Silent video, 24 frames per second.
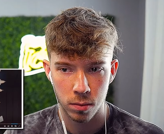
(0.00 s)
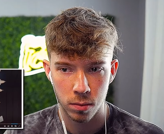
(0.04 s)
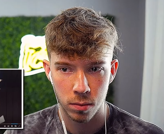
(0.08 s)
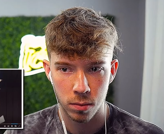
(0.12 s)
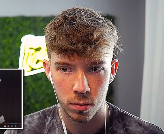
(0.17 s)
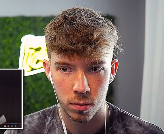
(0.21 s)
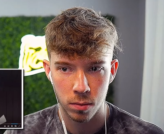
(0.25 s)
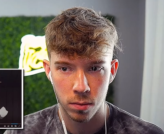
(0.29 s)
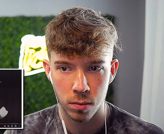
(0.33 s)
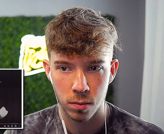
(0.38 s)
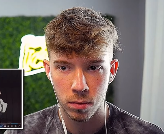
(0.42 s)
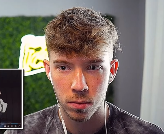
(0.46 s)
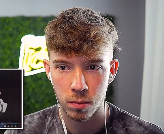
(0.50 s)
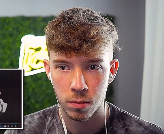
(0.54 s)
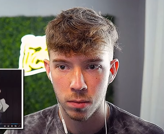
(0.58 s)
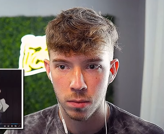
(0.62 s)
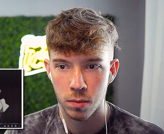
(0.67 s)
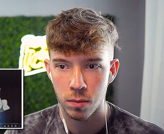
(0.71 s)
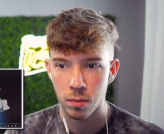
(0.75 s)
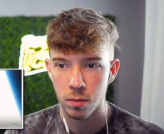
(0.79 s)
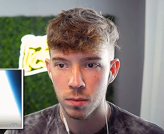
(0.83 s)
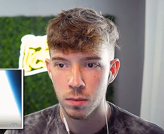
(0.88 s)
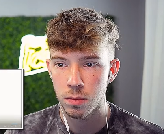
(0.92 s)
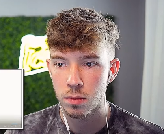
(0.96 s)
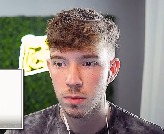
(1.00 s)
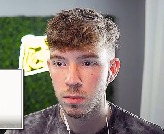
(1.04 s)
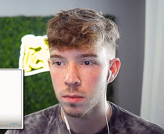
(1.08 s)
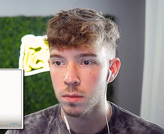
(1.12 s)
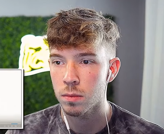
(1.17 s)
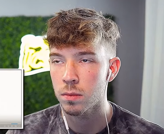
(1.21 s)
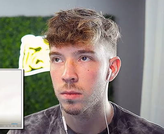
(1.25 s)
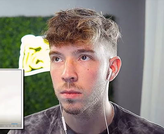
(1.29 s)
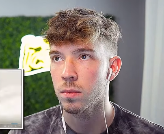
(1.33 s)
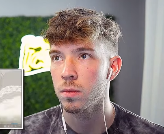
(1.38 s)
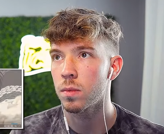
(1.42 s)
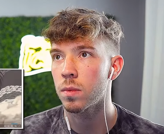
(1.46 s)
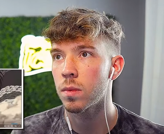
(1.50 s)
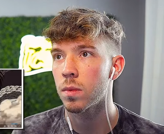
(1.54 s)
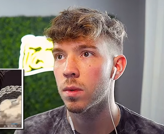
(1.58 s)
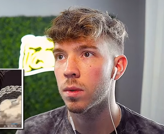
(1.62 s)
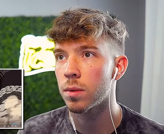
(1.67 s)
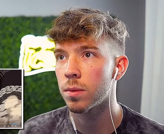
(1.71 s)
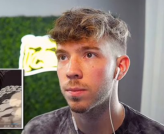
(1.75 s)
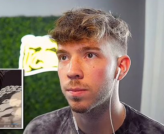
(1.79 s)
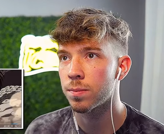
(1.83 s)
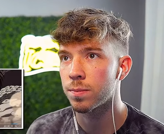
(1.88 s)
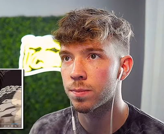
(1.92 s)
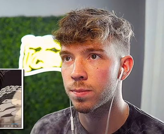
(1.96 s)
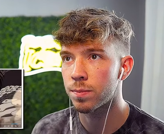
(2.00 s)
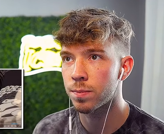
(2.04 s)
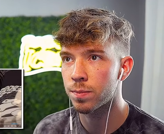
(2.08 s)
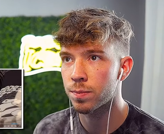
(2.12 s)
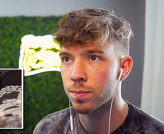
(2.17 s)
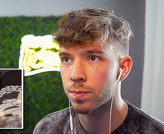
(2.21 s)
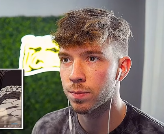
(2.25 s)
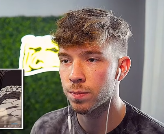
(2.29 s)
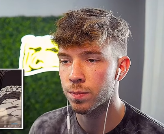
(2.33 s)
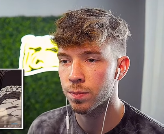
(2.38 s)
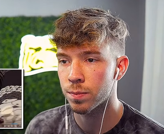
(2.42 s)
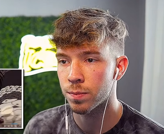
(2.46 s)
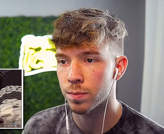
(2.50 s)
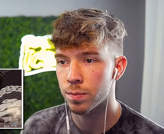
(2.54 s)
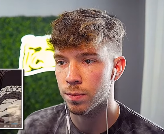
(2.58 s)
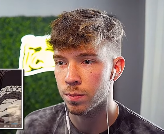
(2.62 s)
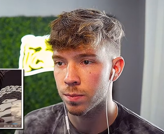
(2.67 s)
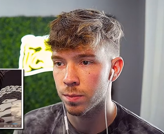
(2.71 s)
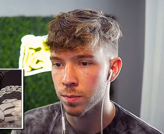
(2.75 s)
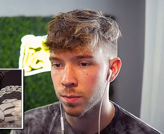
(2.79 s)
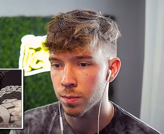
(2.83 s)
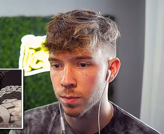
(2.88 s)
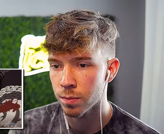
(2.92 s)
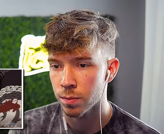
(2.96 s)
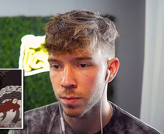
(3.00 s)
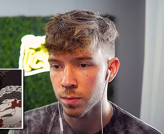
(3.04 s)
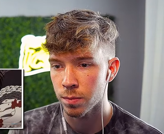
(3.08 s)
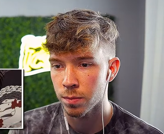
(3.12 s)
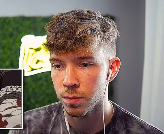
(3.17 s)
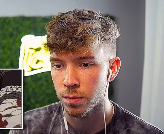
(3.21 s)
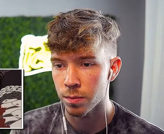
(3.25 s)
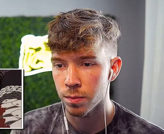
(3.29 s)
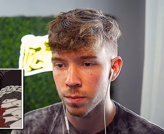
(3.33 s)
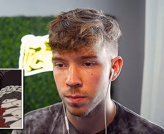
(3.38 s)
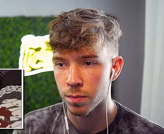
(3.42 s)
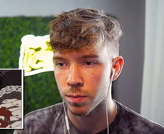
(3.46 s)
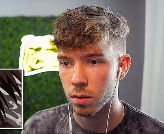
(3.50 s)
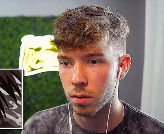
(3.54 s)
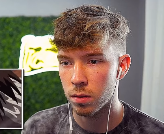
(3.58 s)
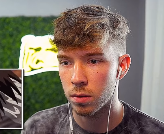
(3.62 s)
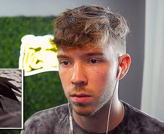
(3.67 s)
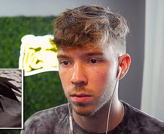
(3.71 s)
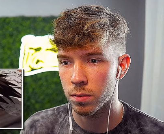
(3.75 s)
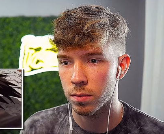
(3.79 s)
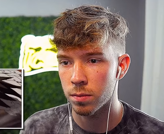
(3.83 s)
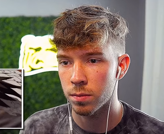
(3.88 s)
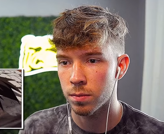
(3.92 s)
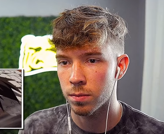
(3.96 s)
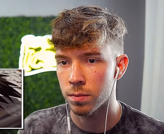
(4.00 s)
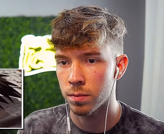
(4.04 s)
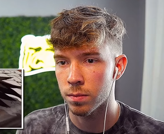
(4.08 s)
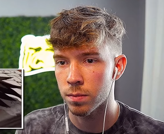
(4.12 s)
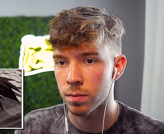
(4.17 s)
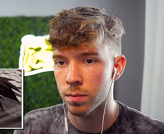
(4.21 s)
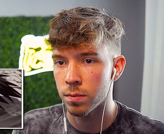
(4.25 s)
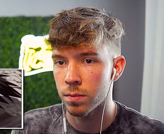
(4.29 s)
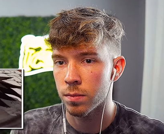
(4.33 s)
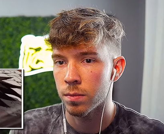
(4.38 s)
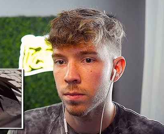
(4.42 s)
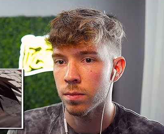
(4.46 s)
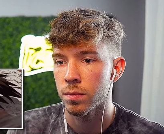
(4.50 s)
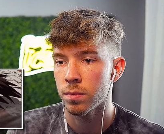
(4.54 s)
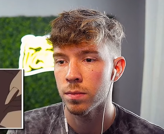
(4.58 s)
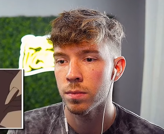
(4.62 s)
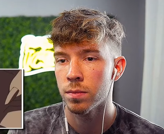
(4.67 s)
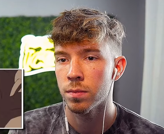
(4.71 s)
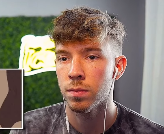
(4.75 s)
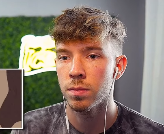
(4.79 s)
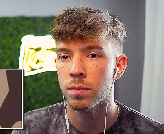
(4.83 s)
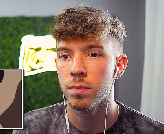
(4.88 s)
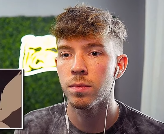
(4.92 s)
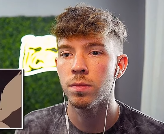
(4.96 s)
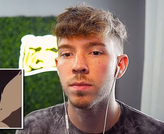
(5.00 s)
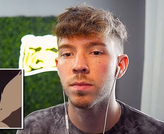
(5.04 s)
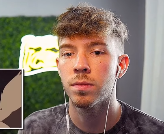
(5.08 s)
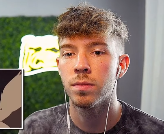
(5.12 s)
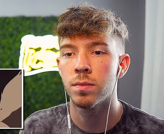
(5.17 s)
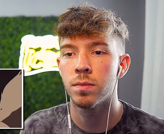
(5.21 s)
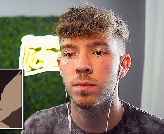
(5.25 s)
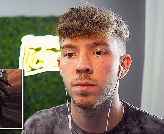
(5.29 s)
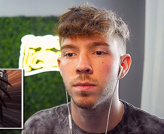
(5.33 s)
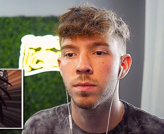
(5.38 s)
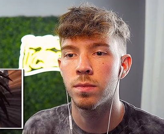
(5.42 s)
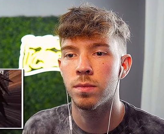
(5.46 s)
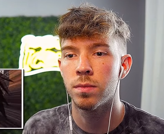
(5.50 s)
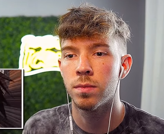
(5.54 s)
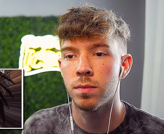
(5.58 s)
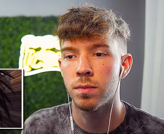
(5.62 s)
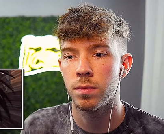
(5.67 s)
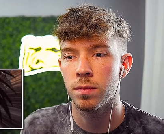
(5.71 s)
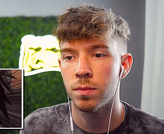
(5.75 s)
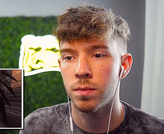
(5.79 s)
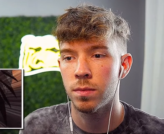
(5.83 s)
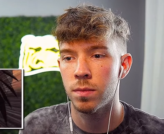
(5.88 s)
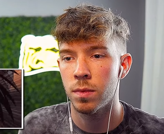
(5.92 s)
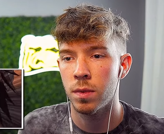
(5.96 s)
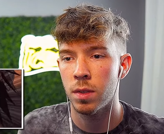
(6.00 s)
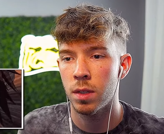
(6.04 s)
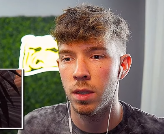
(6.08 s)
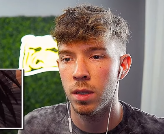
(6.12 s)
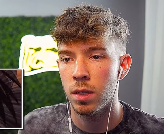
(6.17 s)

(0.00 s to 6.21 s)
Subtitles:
Nothing is said.